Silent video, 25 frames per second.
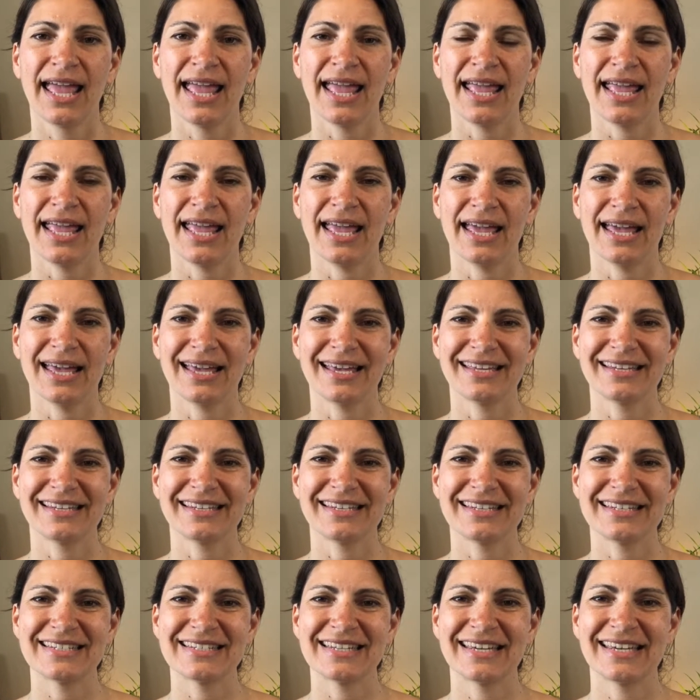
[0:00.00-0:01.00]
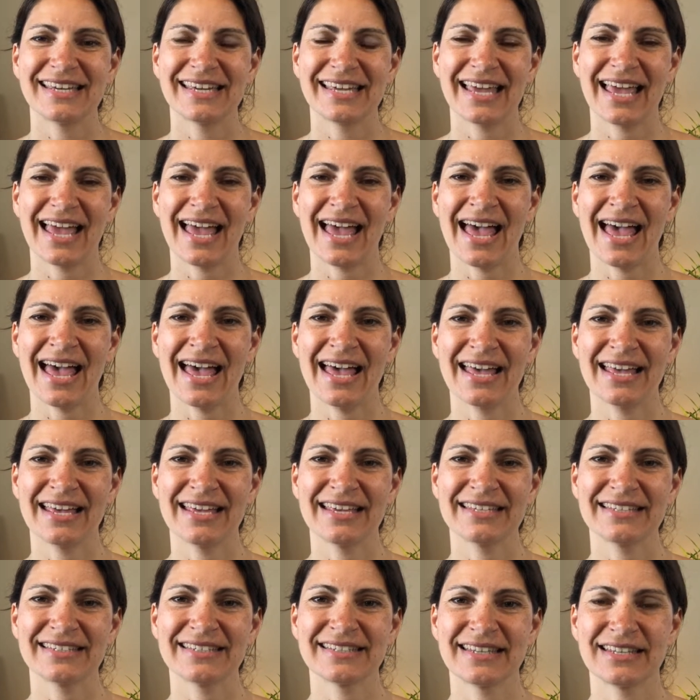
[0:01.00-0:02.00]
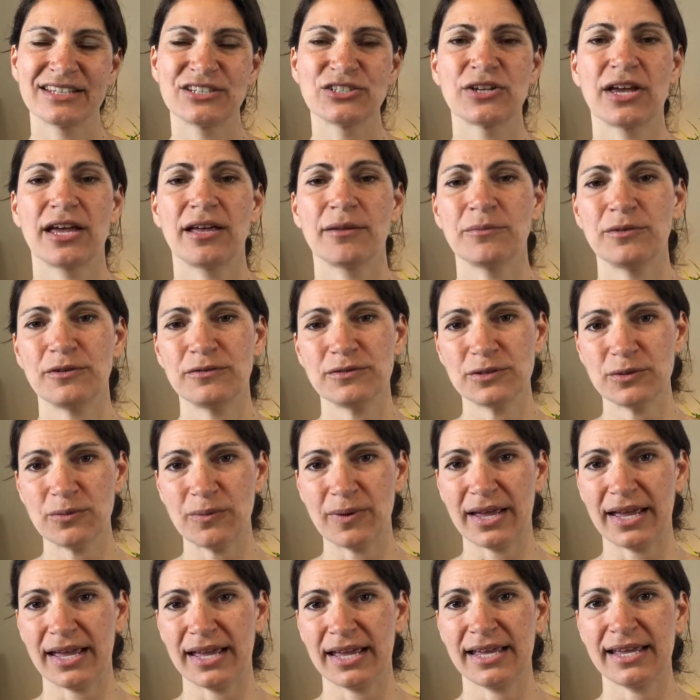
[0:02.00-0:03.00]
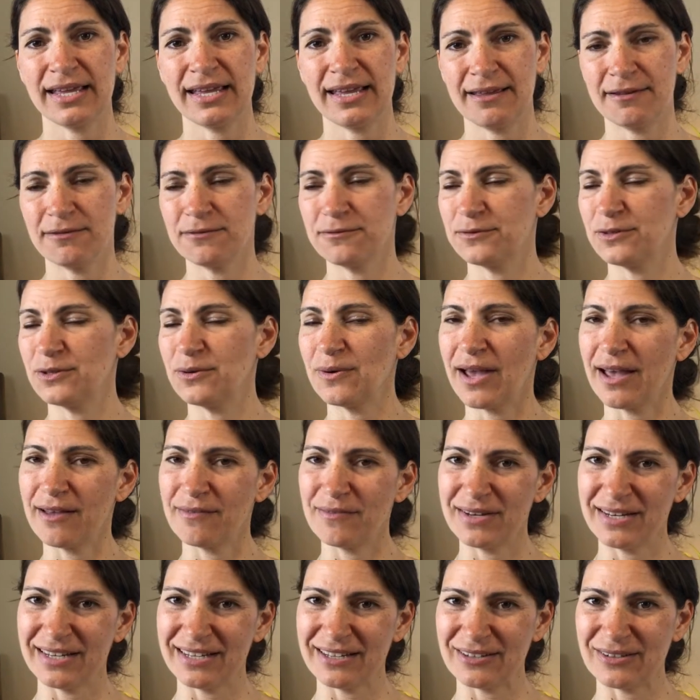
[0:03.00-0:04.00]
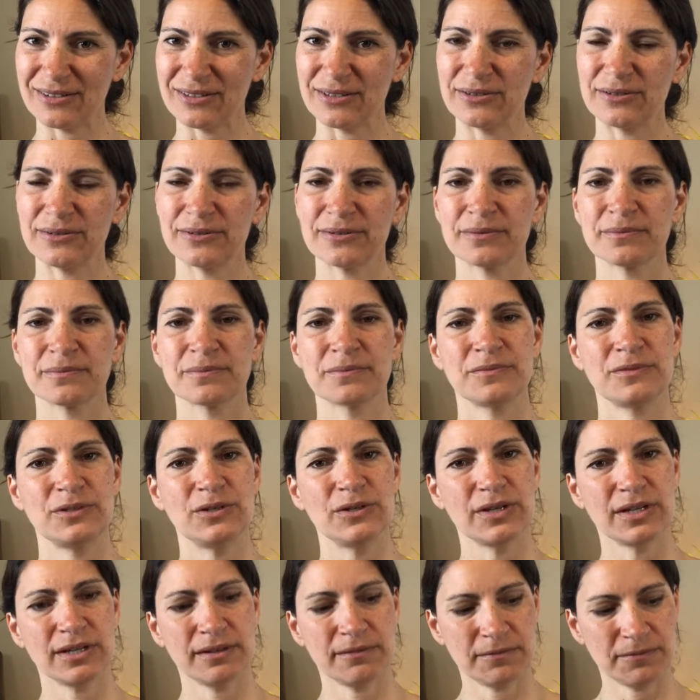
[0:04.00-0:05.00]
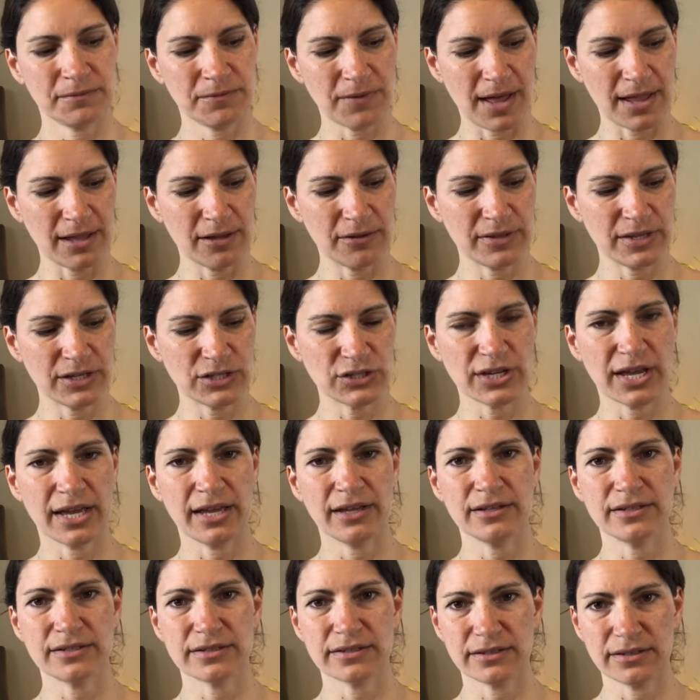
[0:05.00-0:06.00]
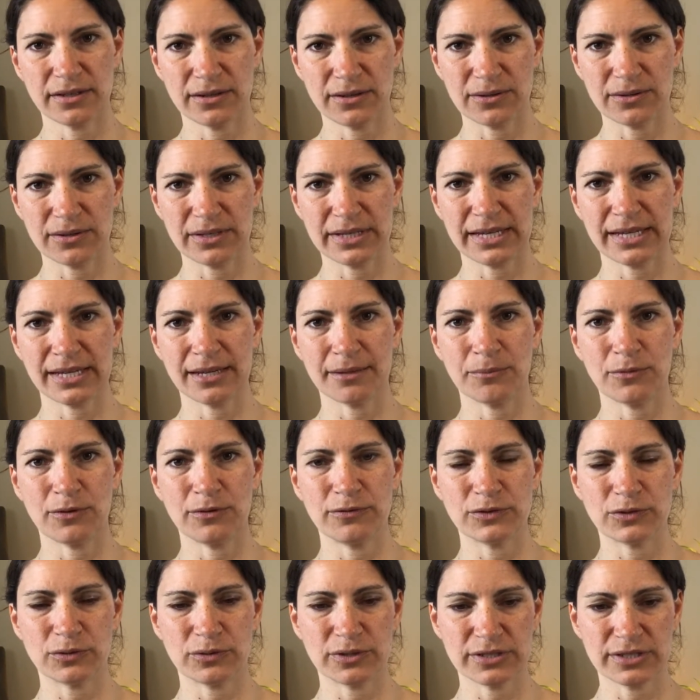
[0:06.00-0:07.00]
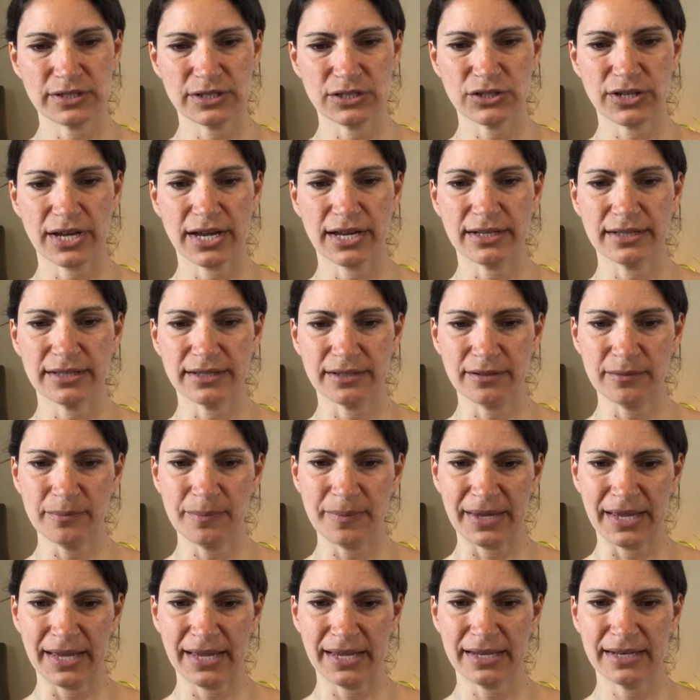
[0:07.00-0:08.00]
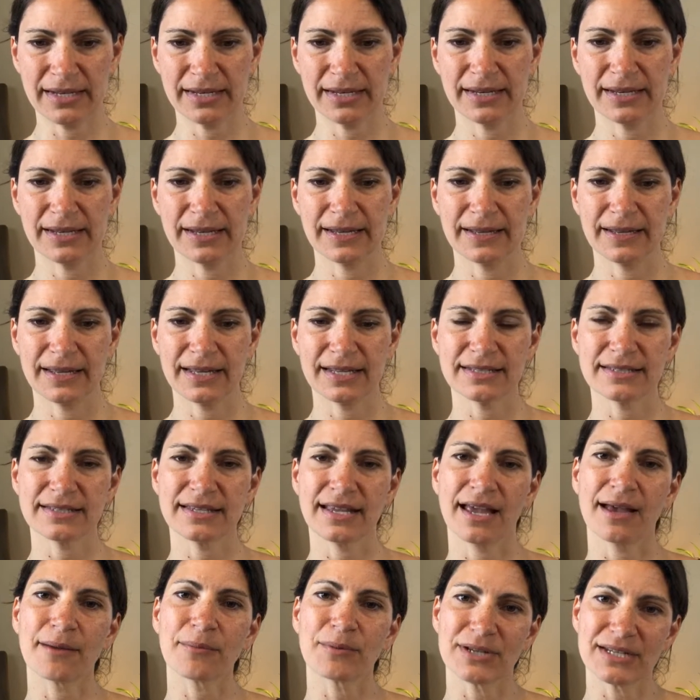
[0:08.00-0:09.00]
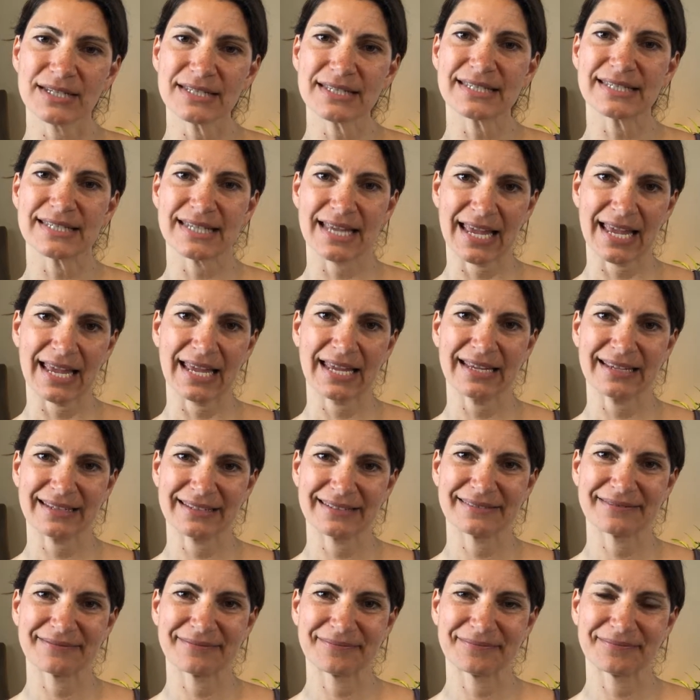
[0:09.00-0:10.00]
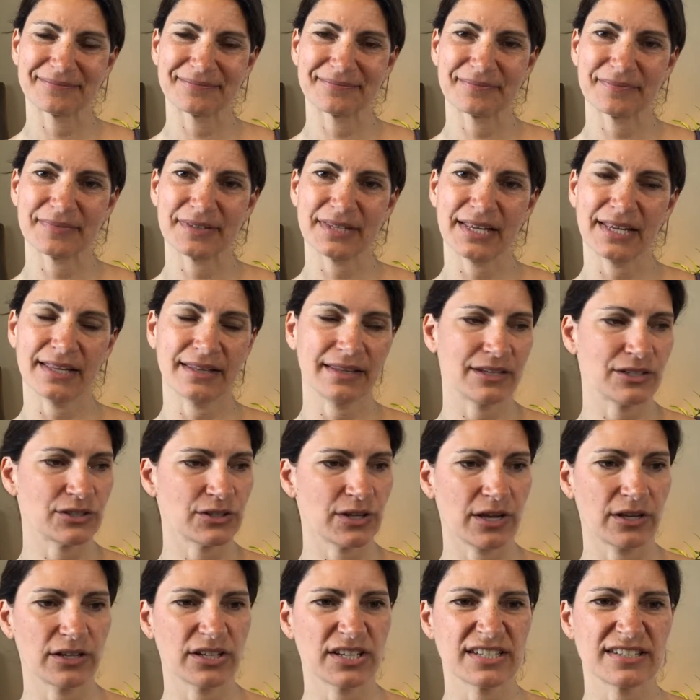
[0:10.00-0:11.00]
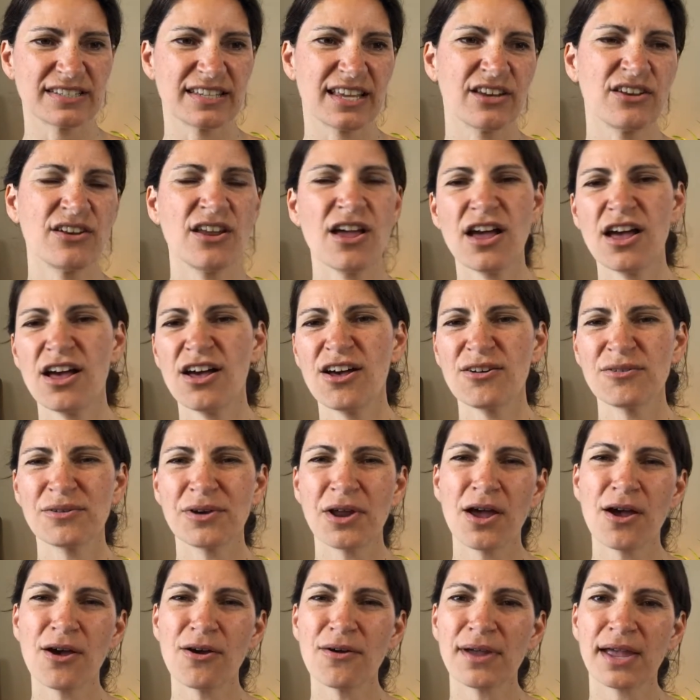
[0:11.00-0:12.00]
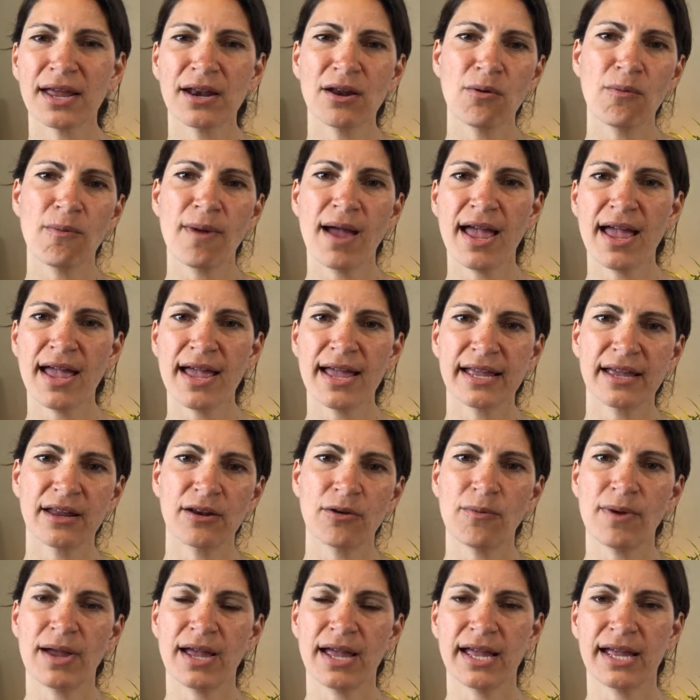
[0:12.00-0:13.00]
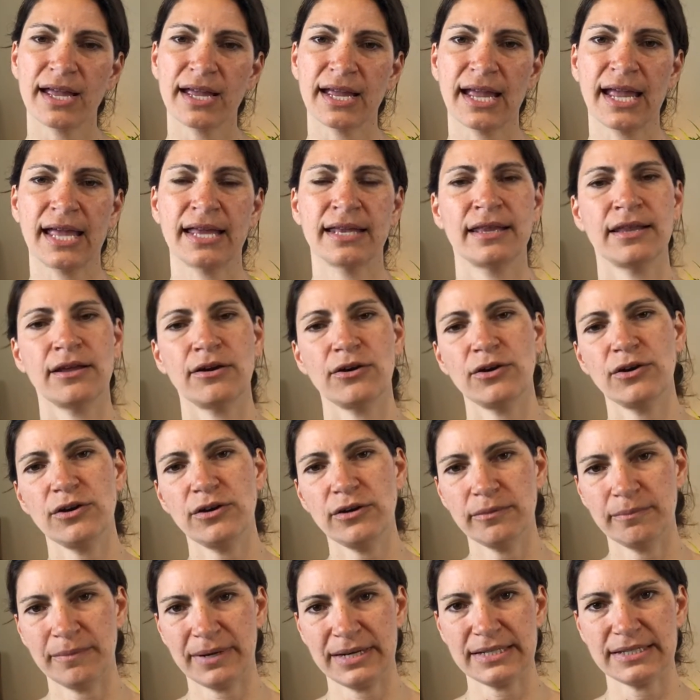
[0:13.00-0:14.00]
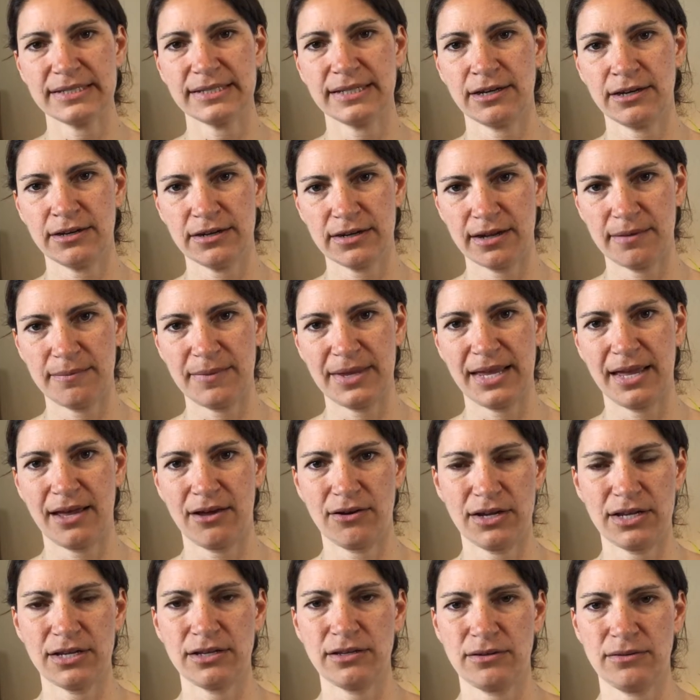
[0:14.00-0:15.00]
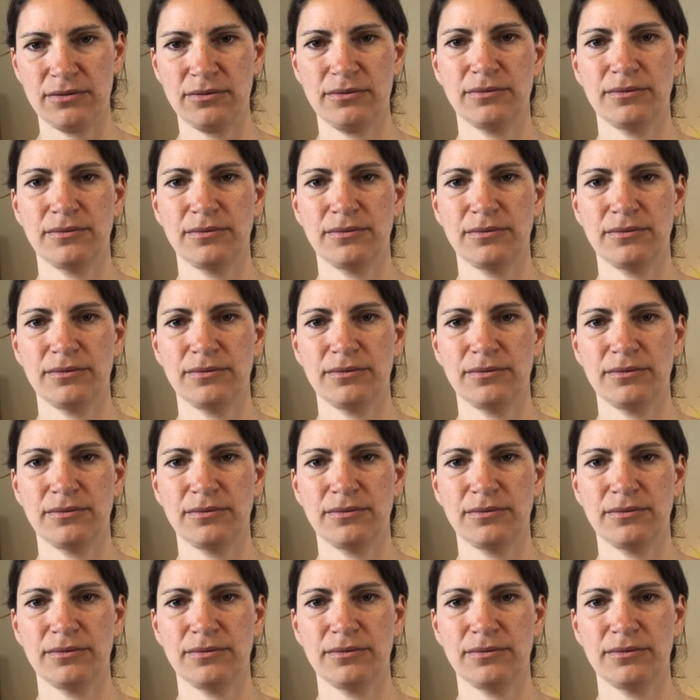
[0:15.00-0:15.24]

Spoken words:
And as the child moves away, if you have it in you, you can follow the child slowly and move towards the child a little bit. Say, I'm going to stay. And the child can say, no, no, get away, get away. And their hurt might start coming out at you.